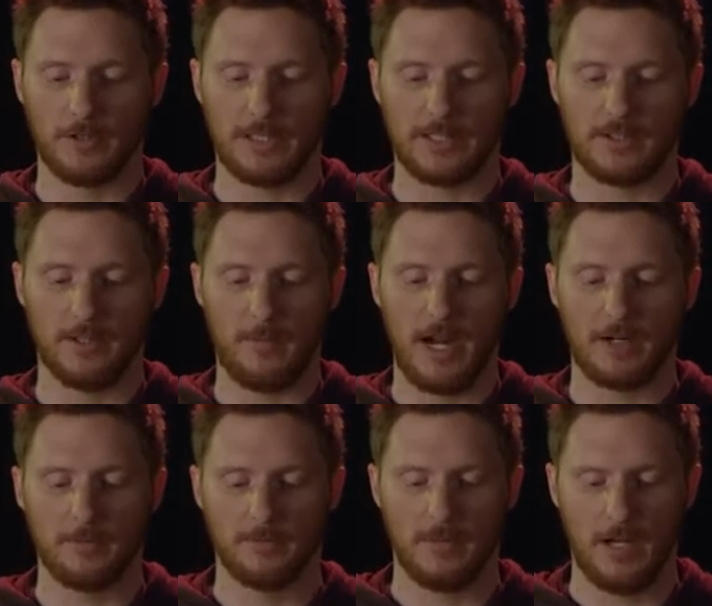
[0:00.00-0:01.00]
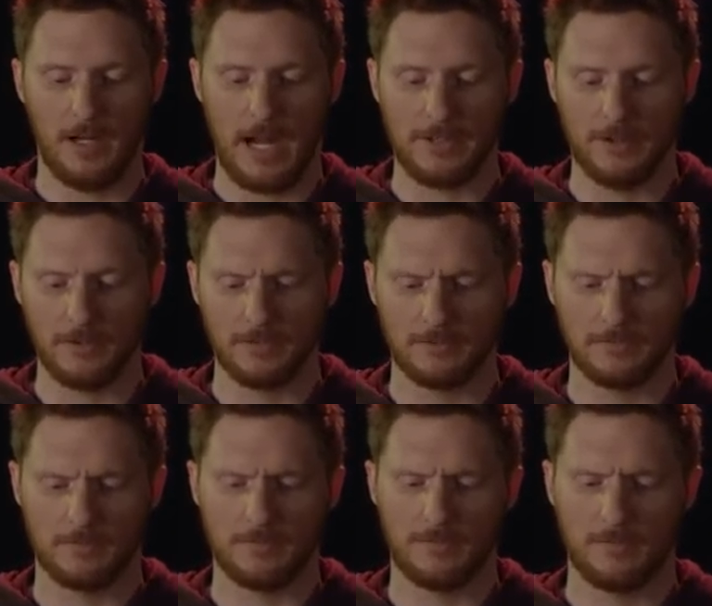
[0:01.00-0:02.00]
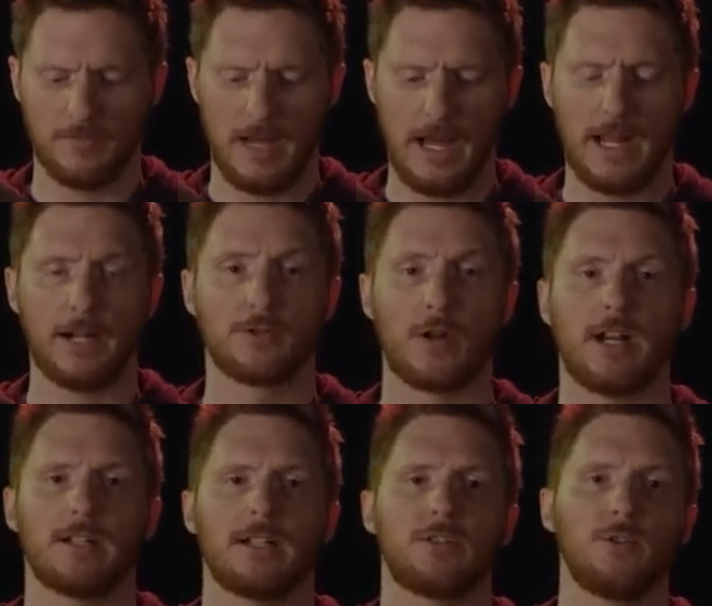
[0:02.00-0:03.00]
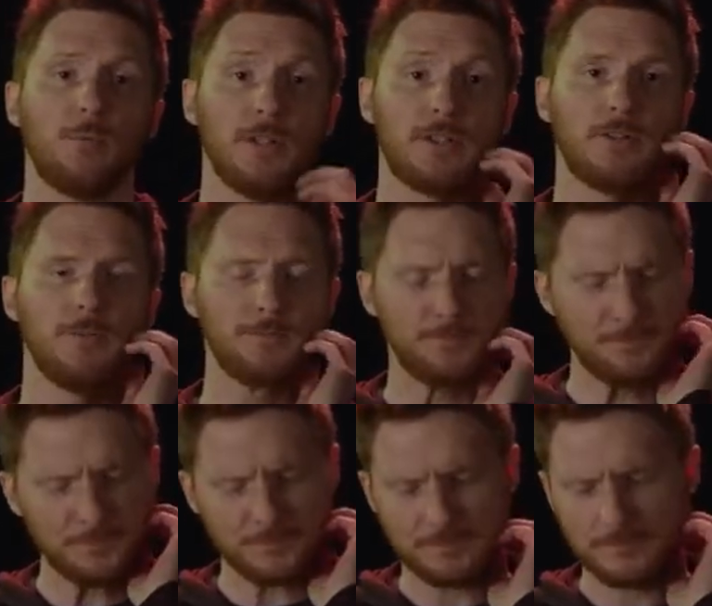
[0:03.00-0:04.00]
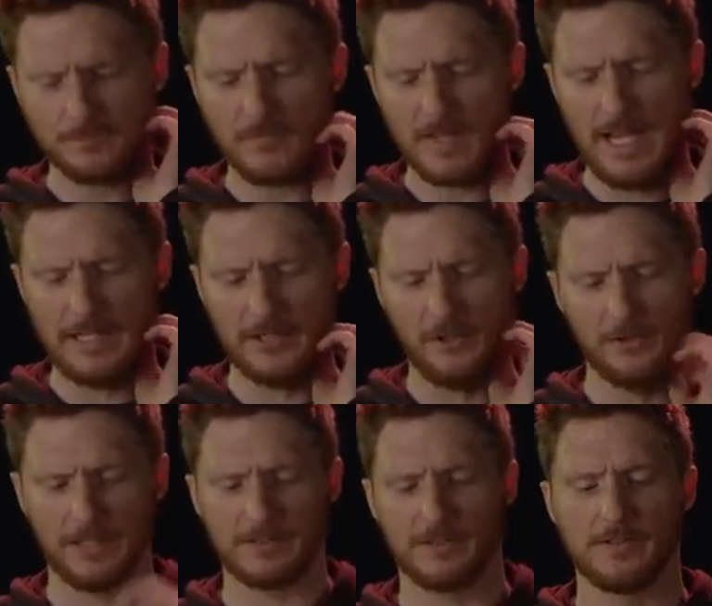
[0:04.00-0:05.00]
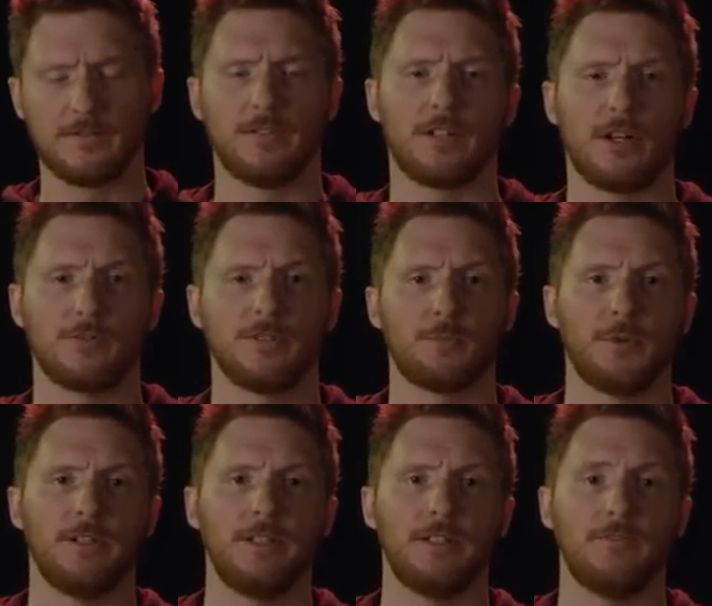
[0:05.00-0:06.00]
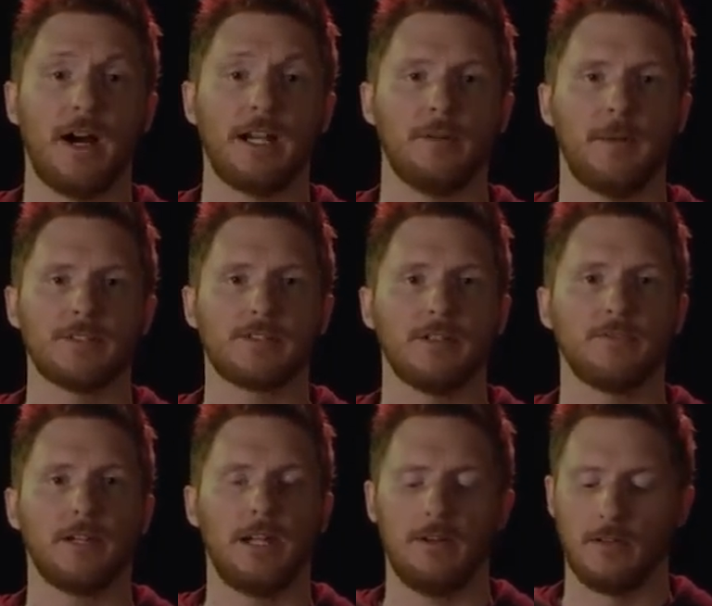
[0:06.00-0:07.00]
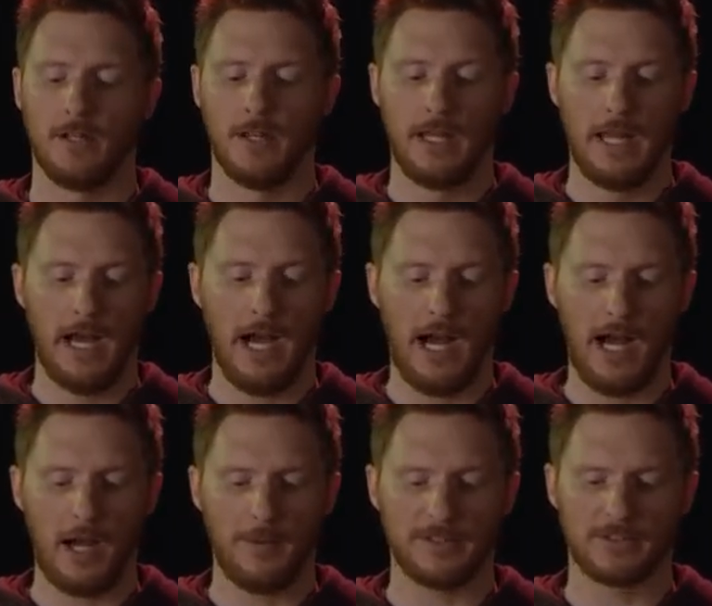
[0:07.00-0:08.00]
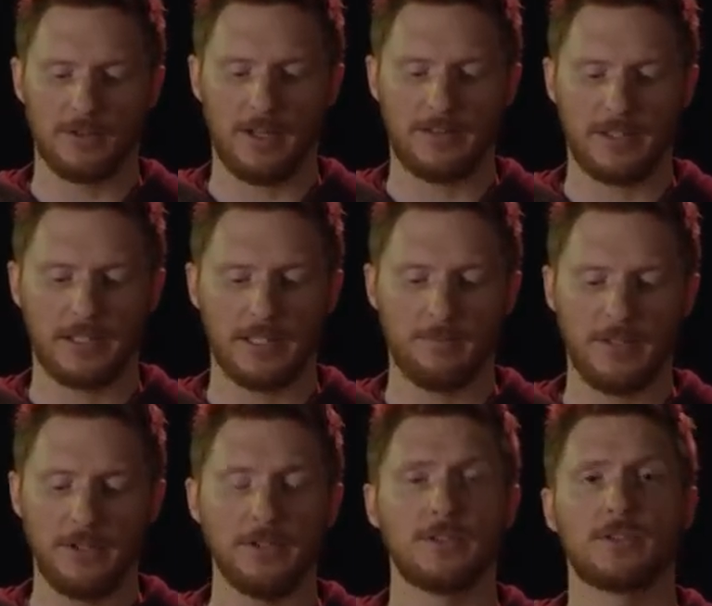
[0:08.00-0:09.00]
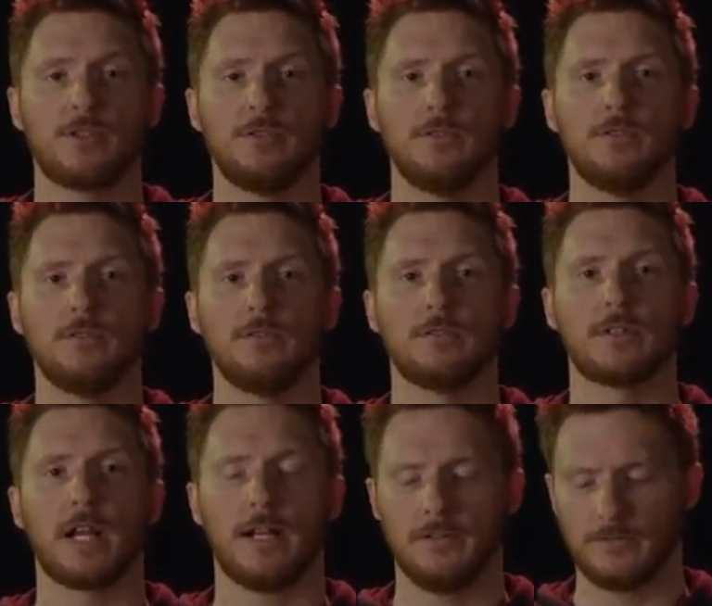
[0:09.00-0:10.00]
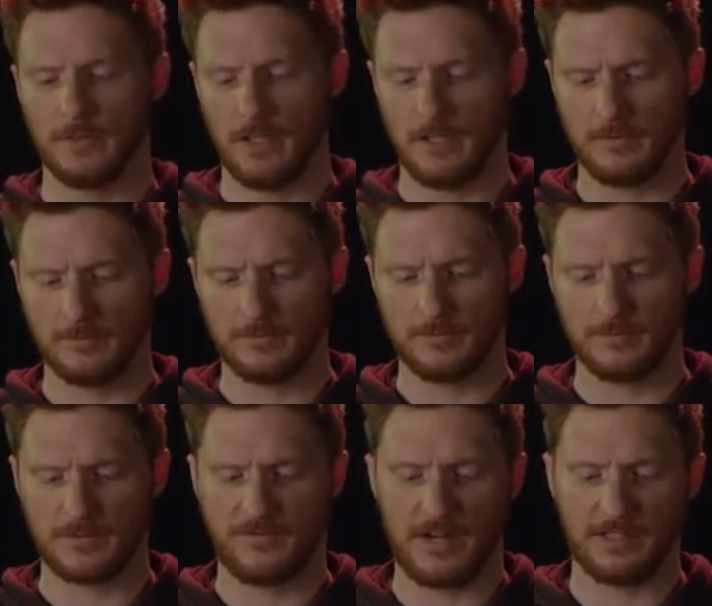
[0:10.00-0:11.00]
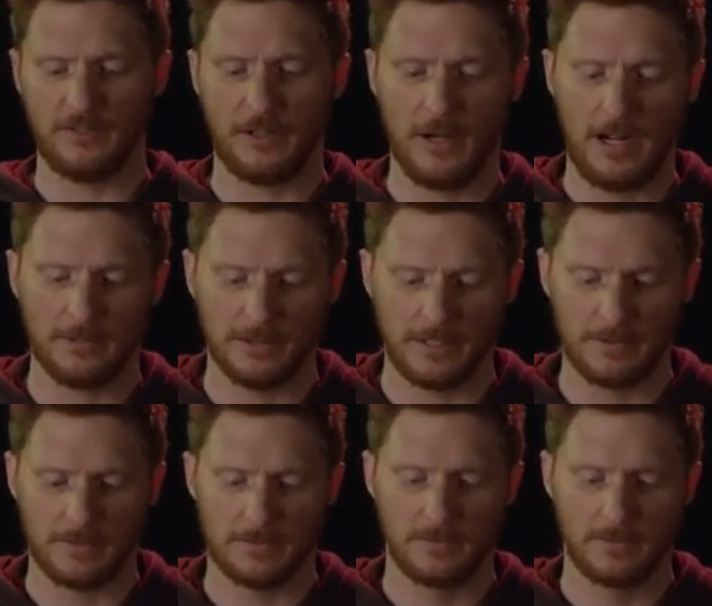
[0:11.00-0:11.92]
get to the bottom. Uh, I know I, I'm trying not to get too political, and I know that the, the country is pretty divided about stuff right now. Um, and so I think it'd be good to kind of uh, finally figure out like